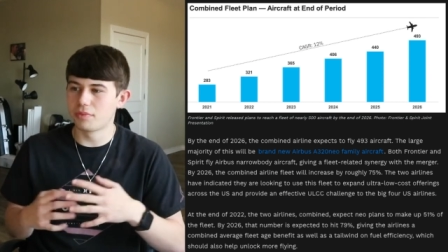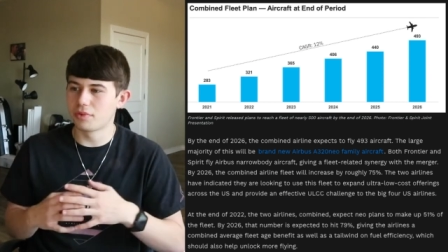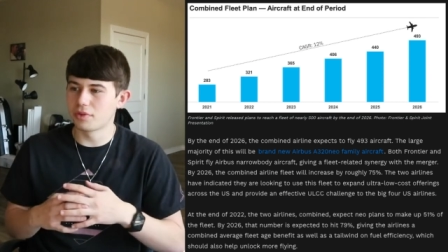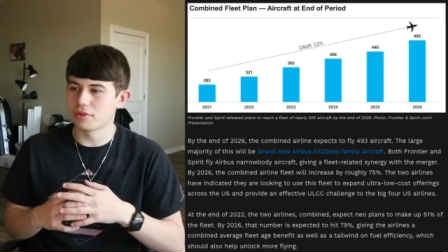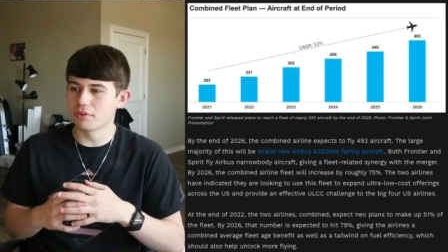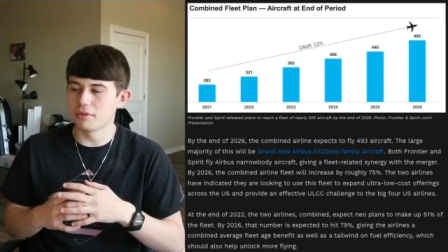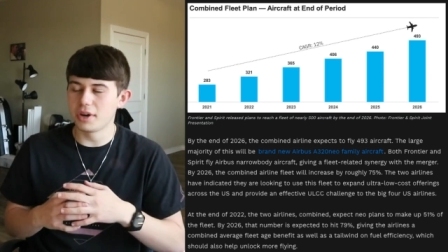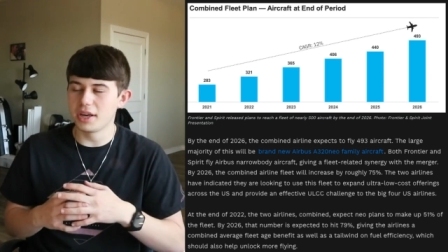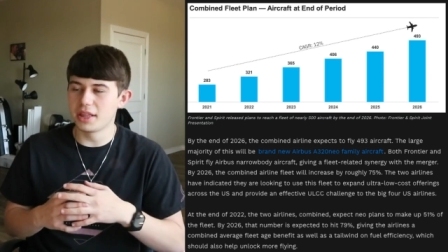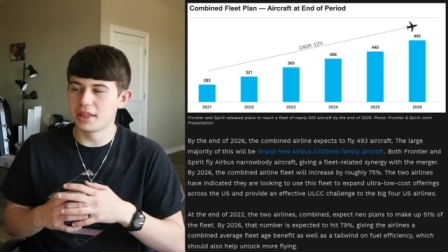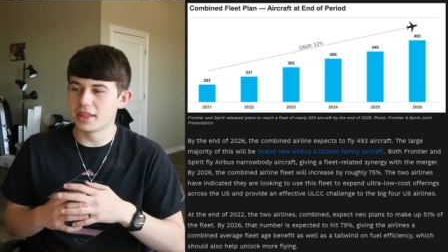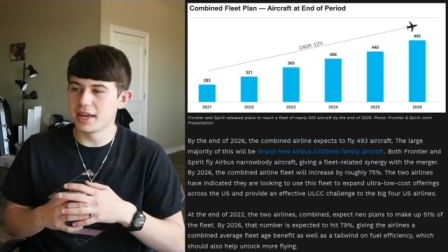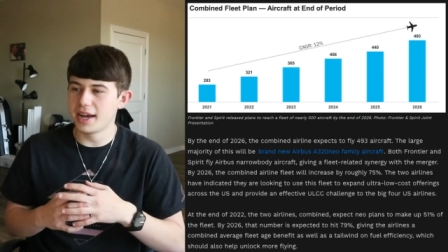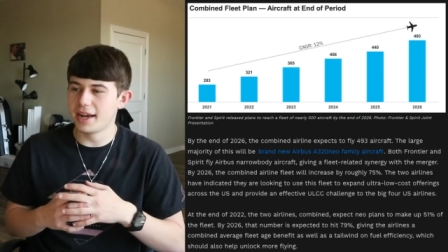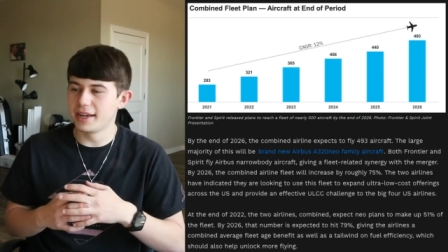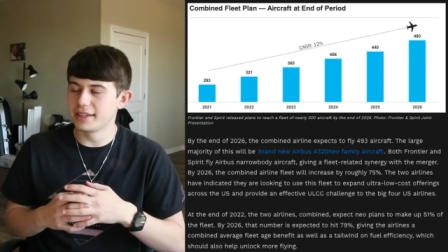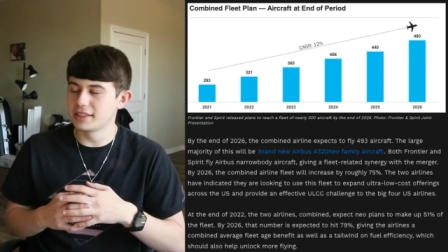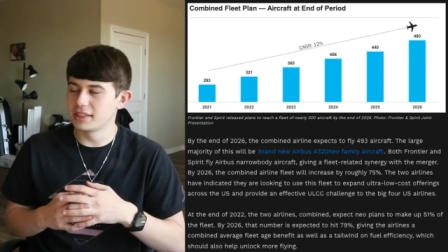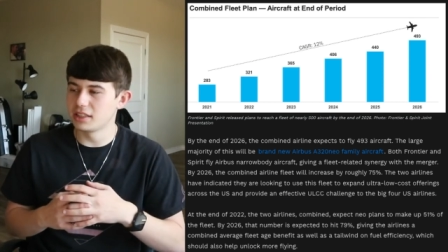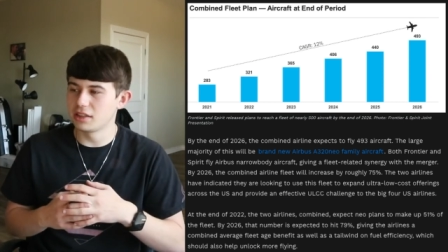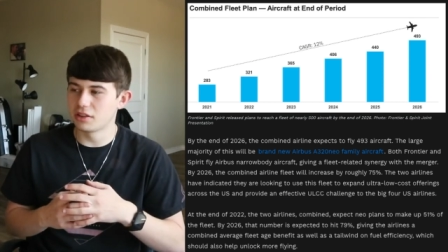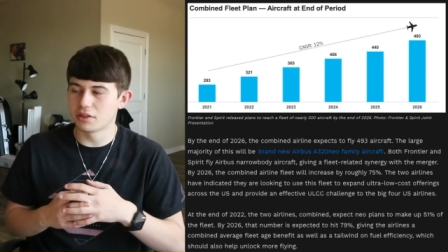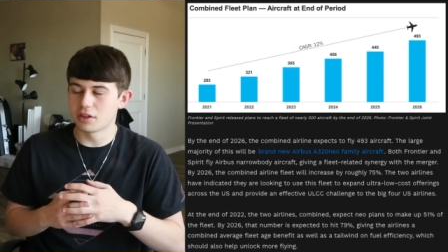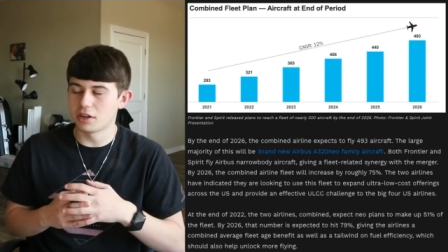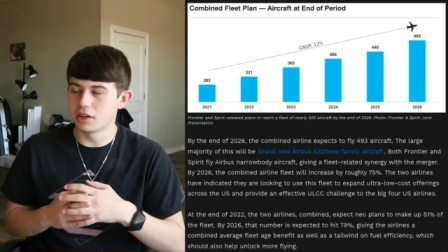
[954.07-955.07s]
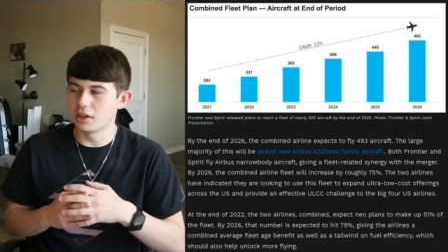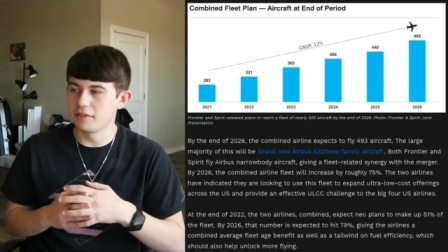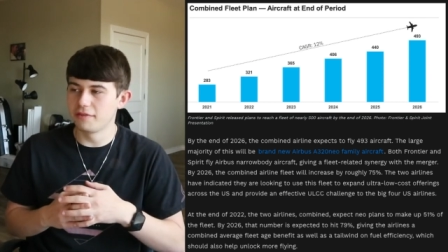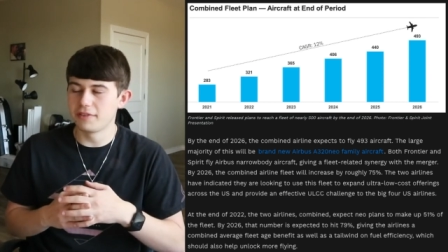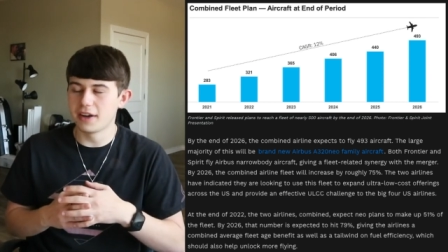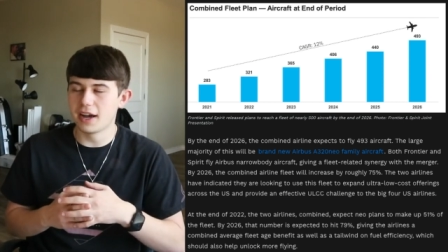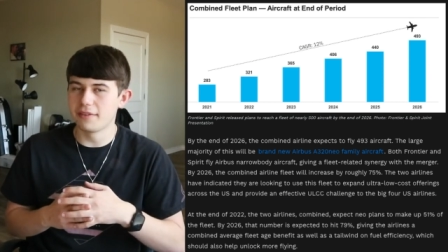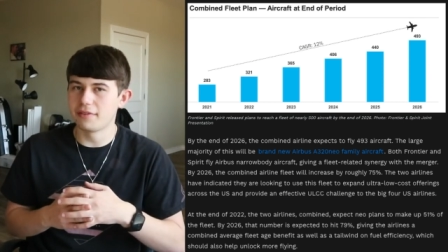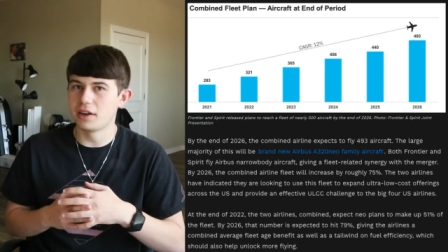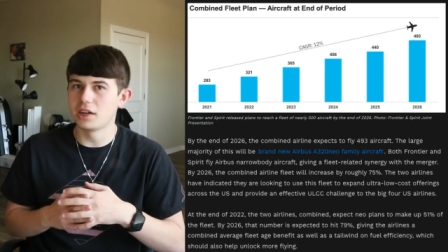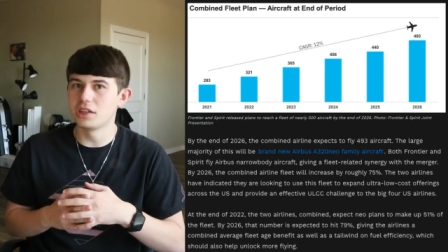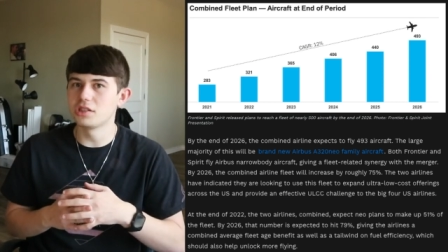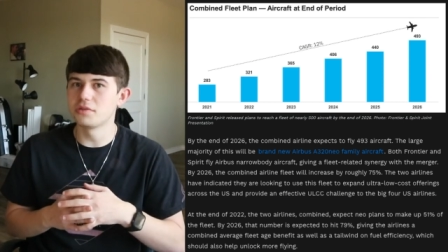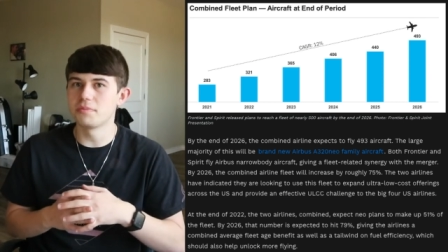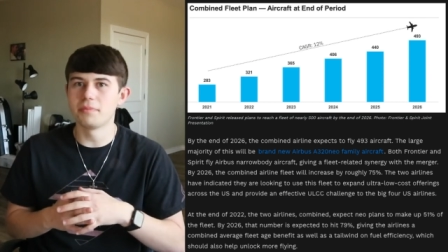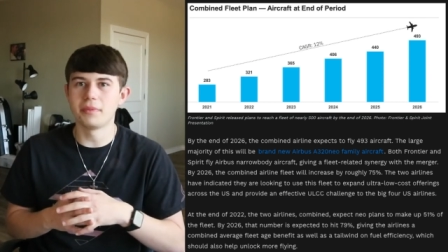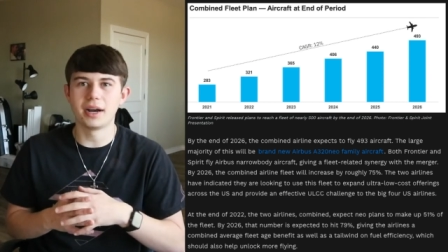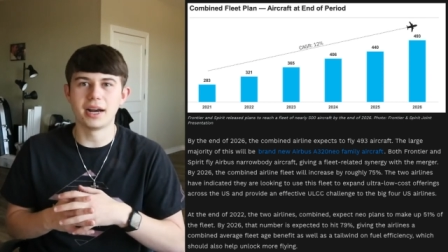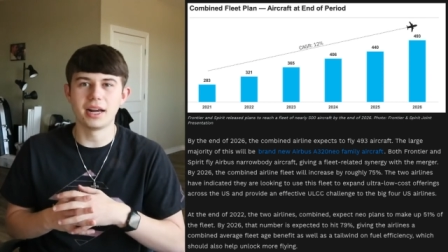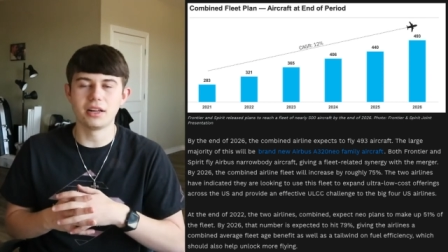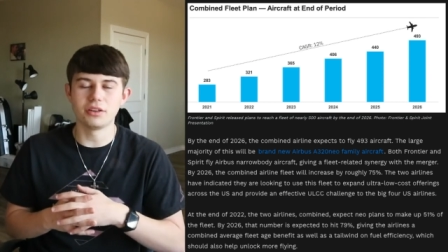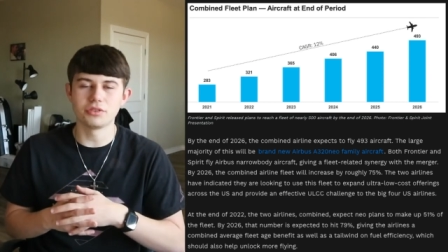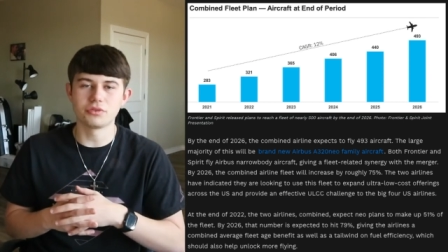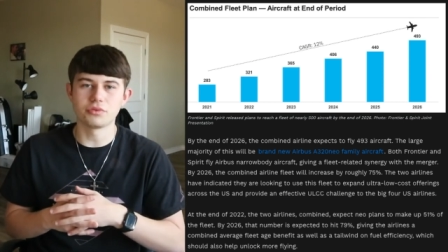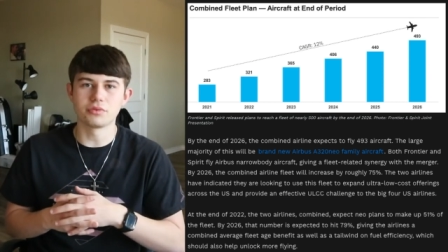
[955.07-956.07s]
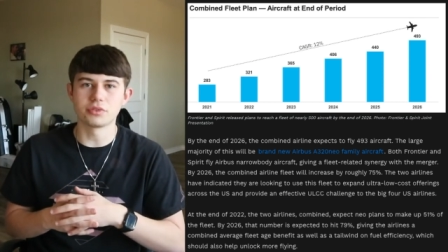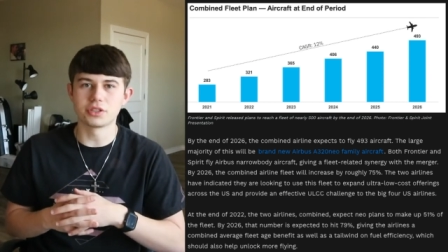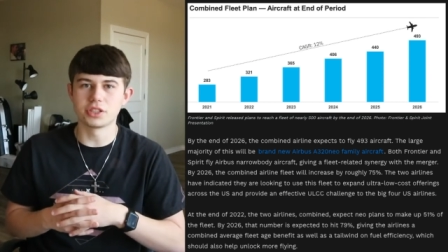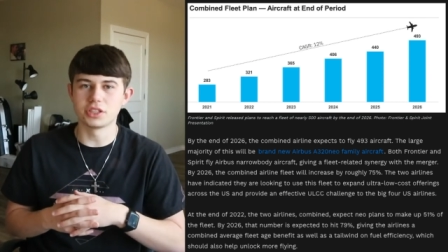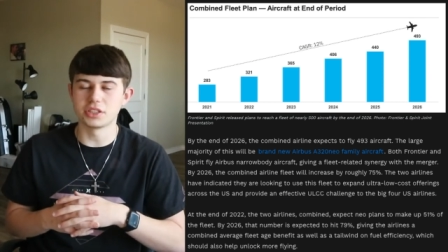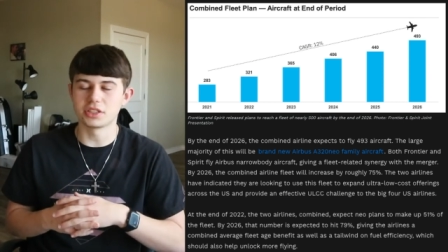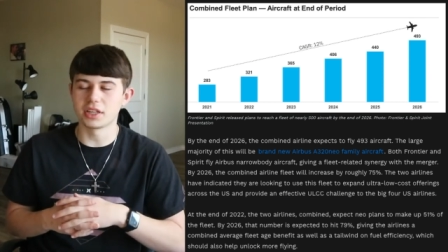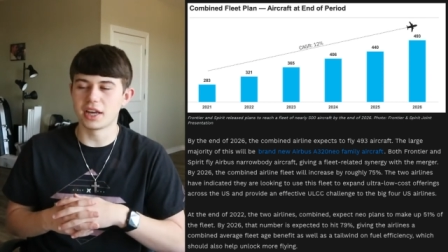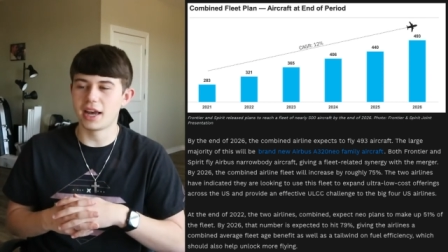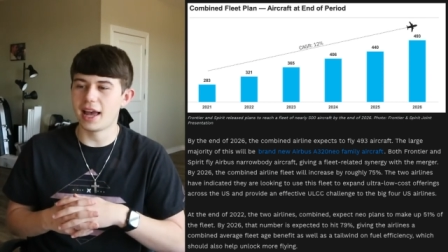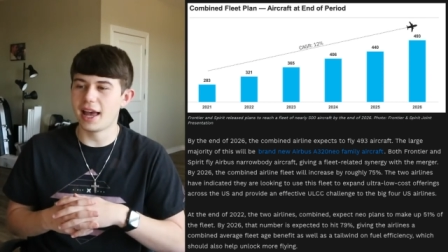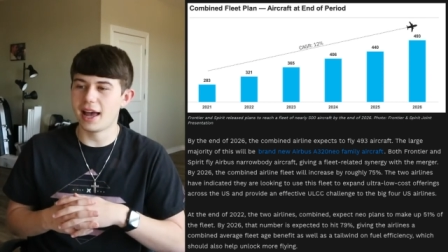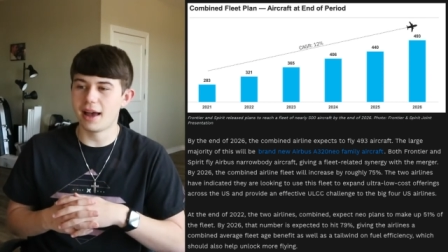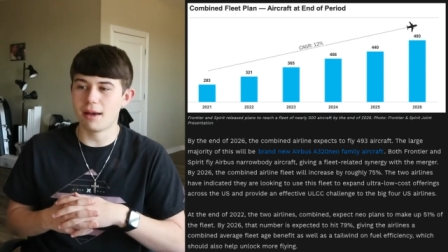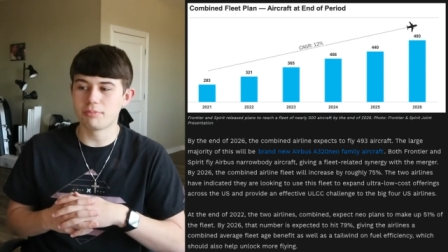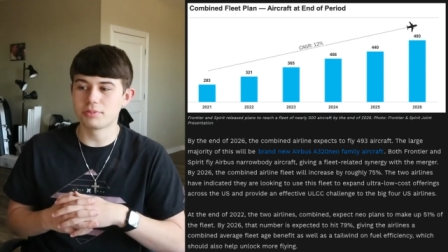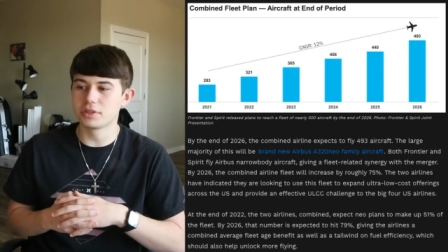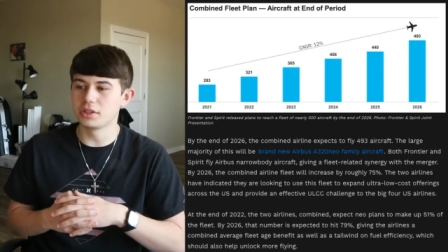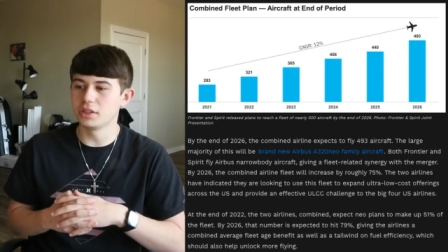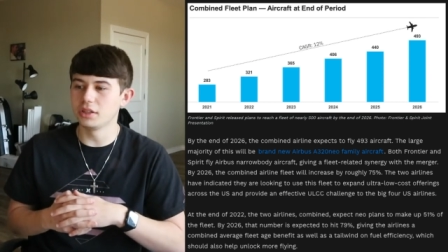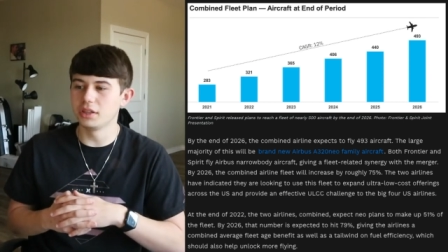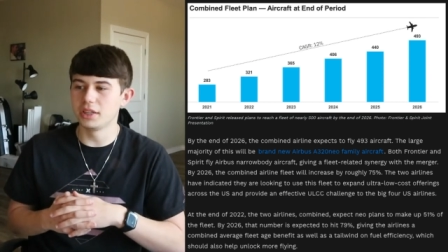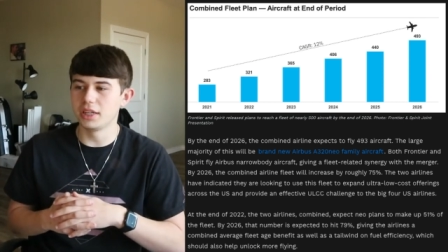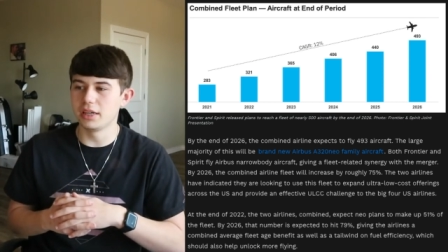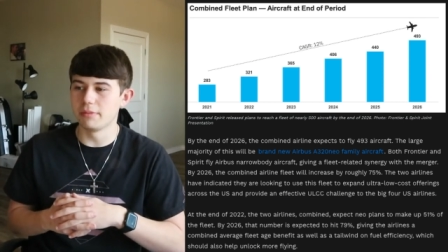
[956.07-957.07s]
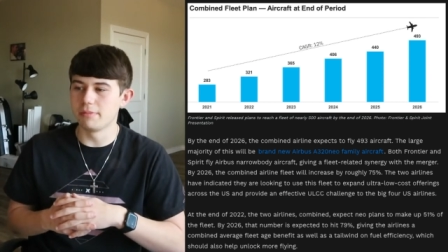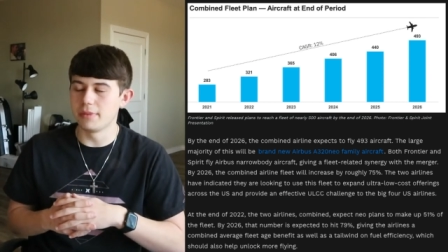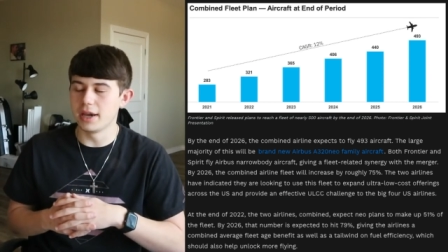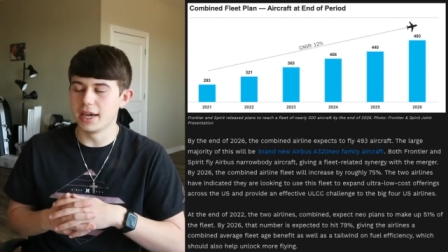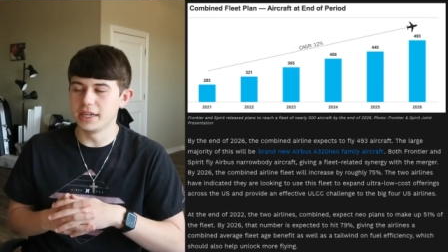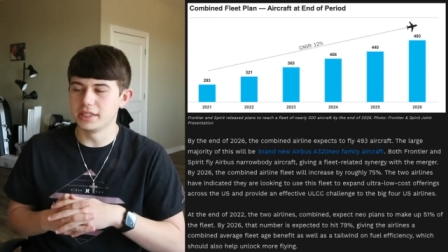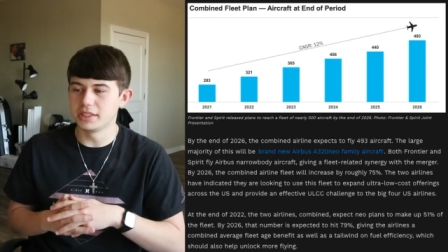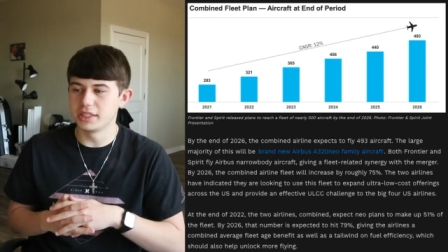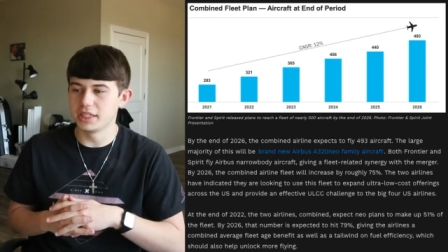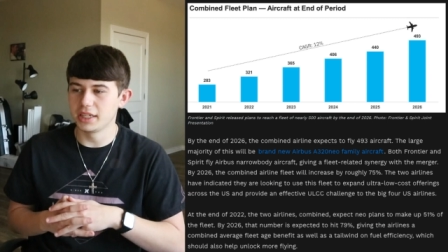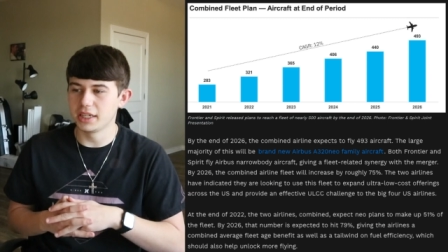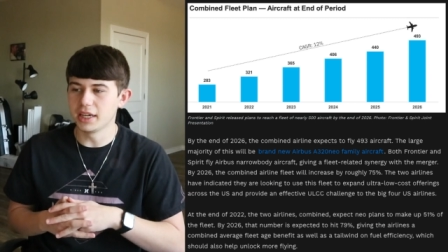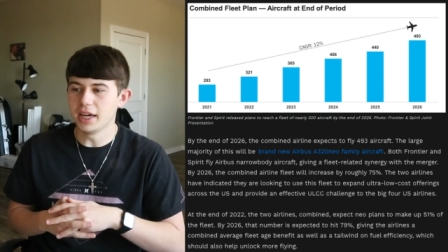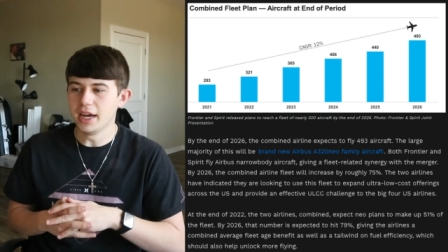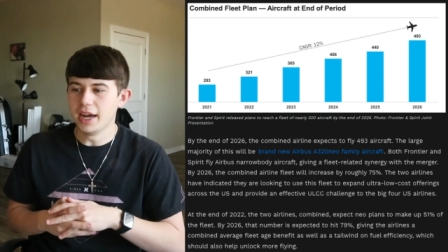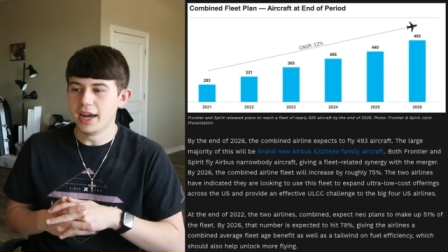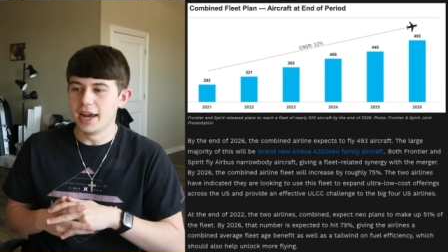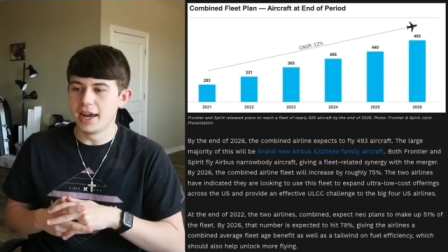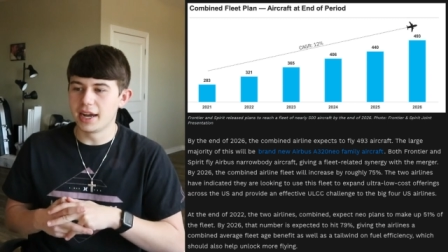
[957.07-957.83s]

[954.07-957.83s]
3,500 miles, which is absolutely amazing.